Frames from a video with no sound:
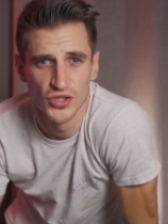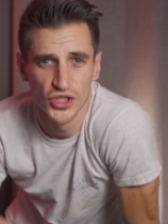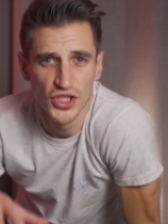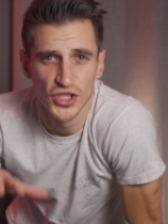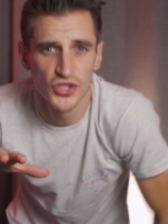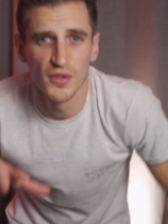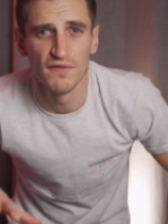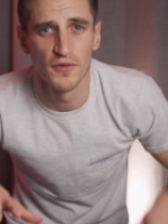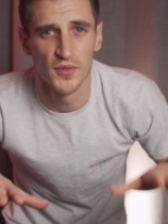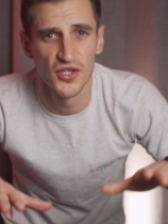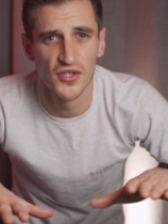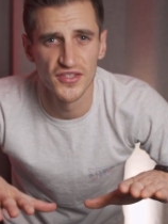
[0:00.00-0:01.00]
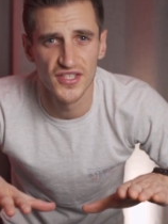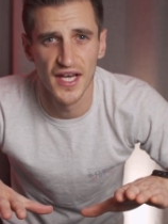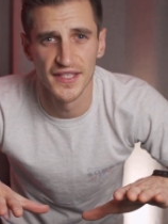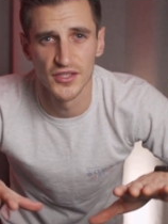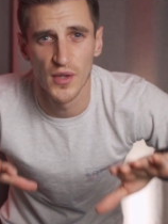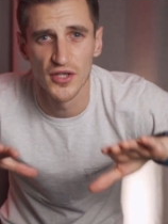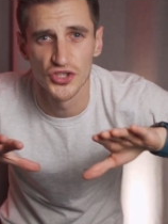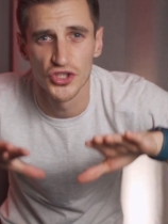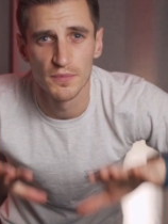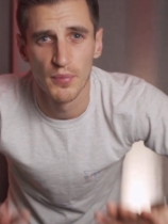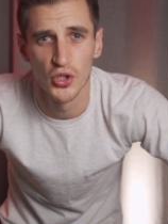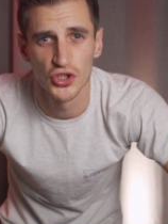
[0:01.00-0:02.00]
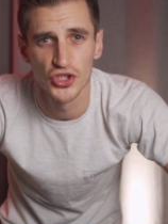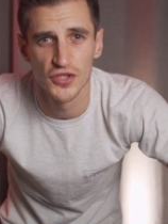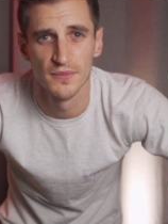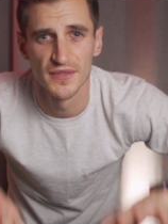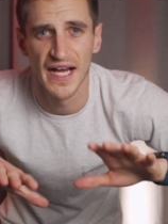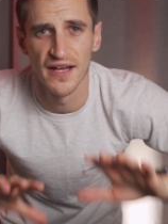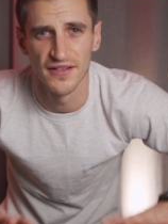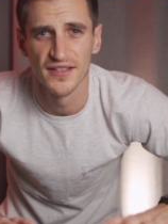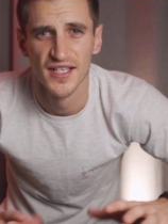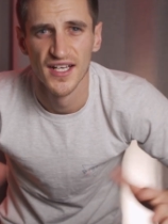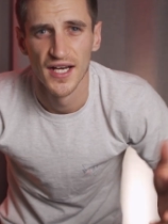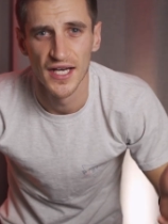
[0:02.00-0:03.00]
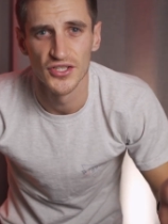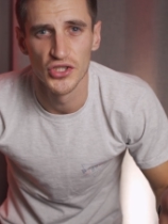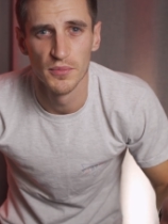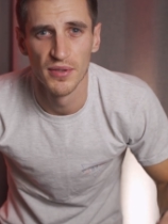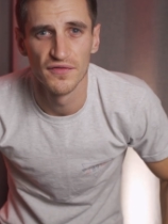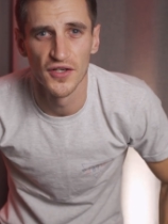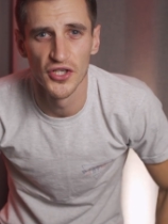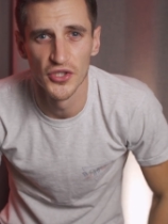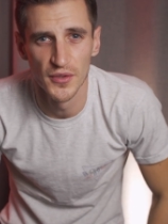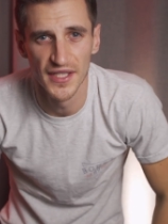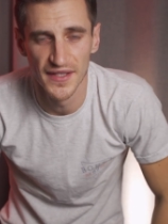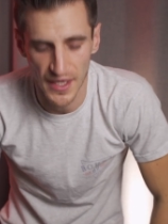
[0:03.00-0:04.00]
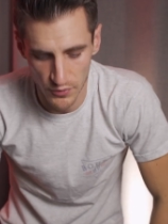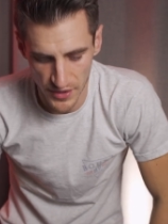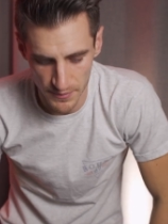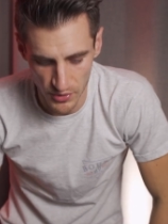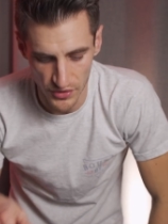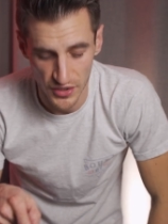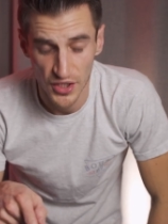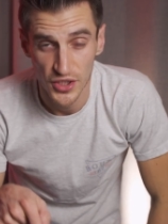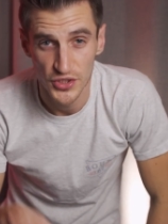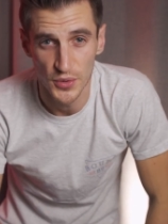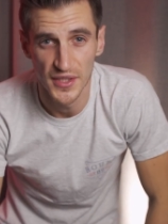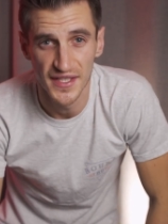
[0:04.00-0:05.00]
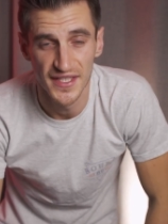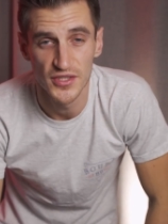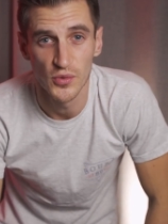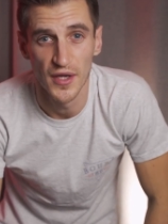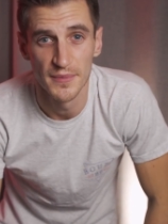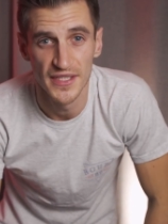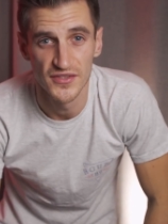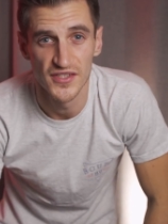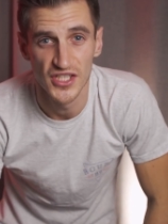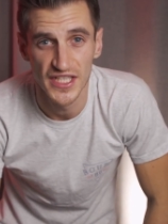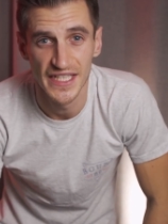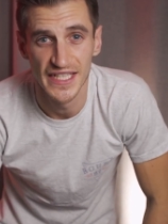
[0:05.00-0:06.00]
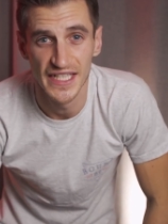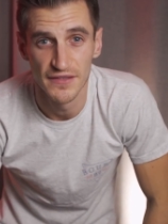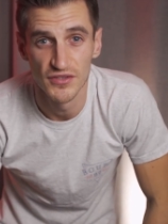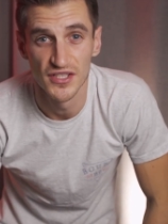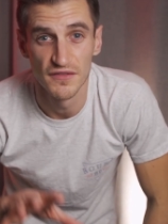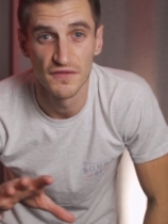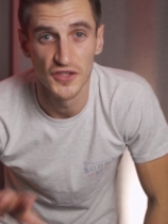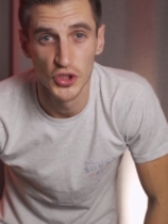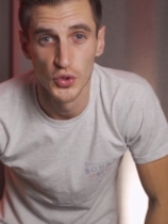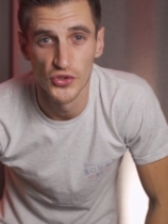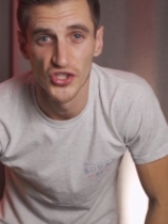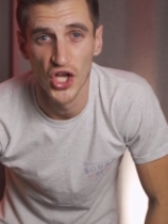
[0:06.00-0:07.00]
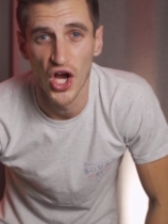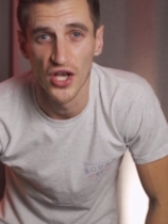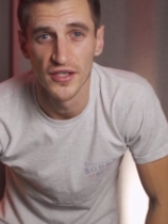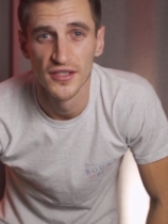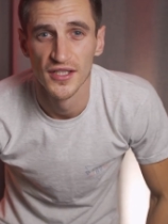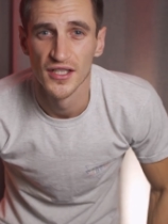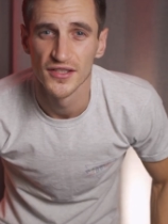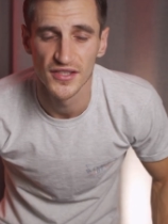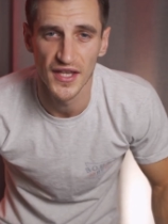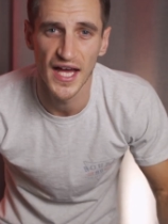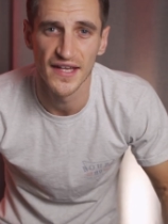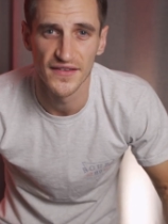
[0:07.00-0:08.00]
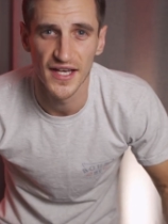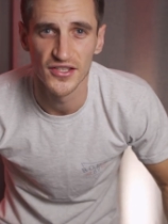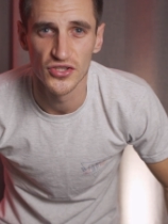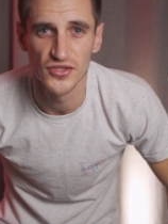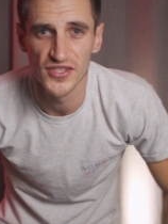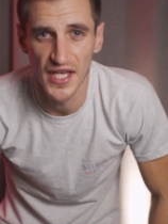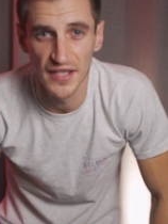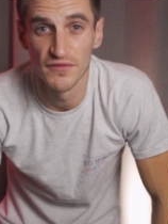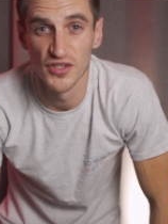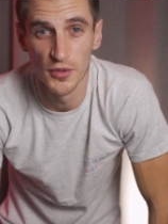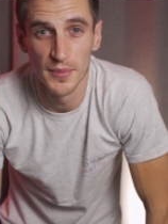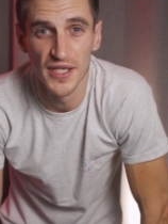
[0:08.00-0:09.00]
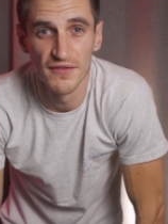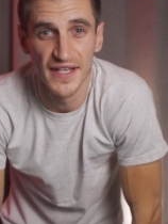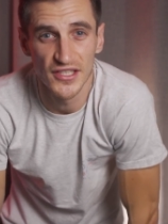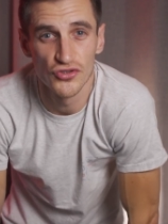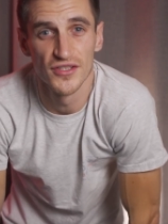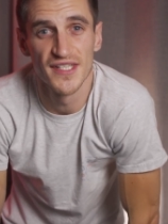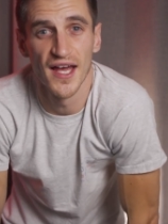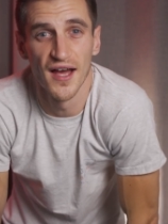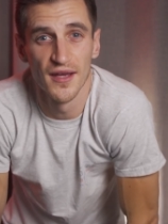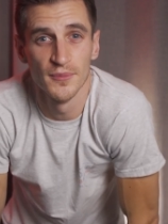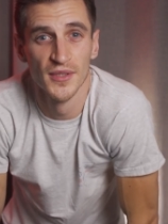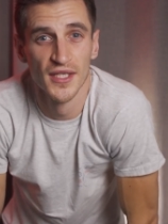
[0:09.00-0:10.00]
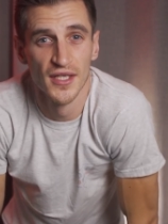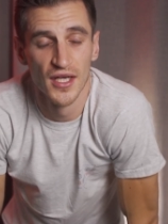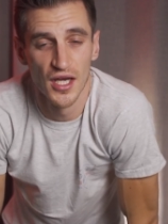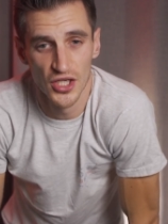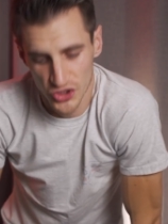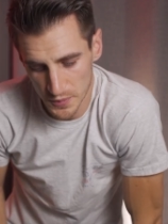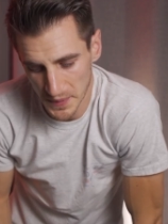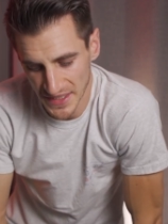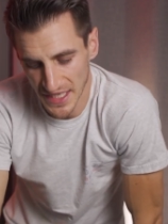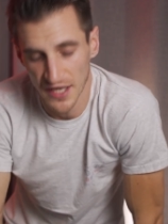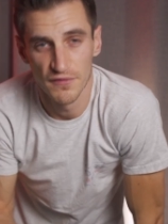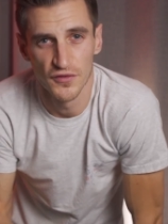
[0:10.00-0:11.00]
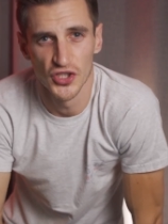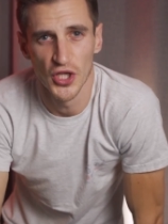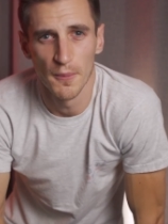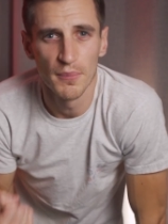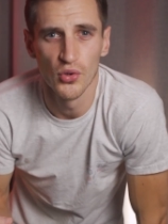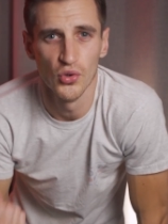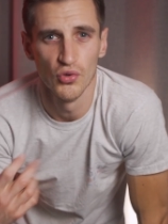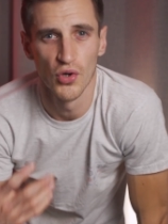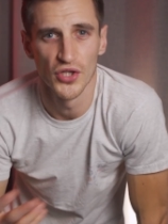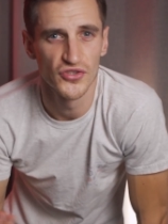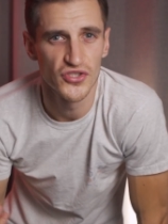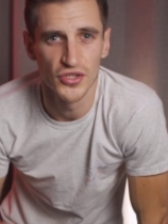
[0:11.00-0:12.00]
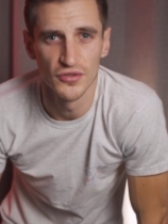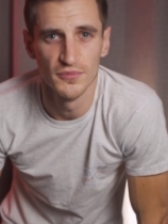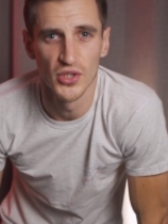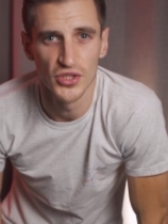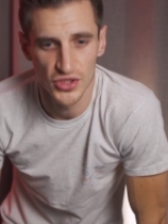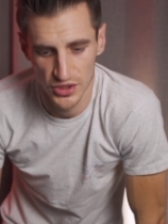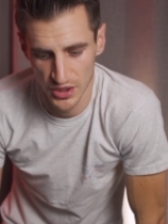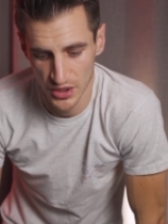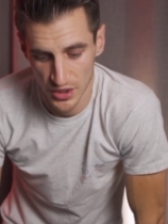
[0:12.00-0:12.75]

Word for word: you can do it from the other side as well. You just push them down, and I do prefer doing it that way. But doing it this way means that you can leave the diffusion on, so that that does save you a bit of extra time. Uh, just be careful you don't pull the rods too much,